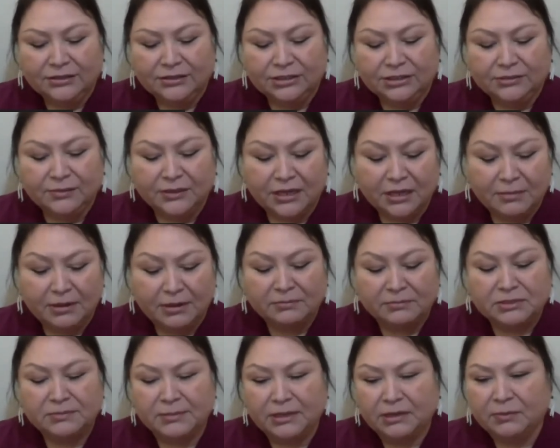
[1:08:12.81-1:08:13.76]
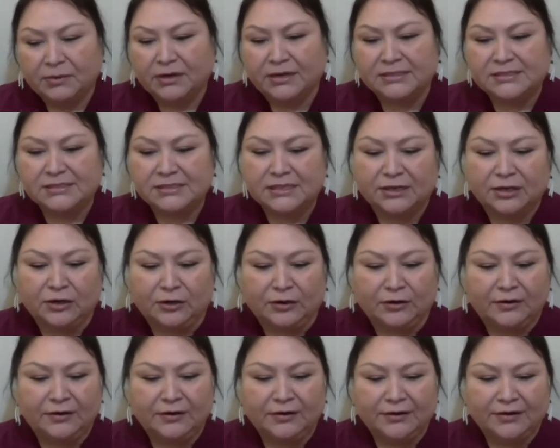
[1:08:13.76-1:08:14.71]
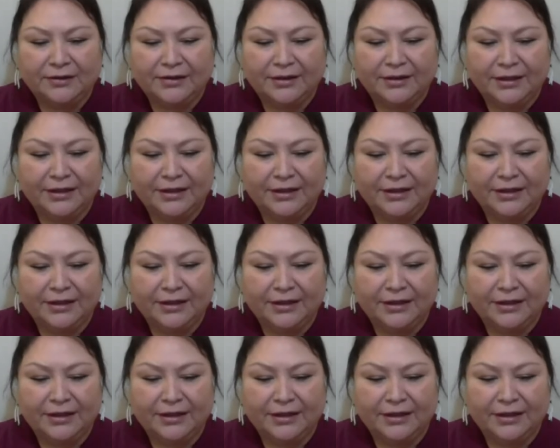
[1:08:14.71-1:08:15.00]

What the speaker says: she would come up to me when I'd see her,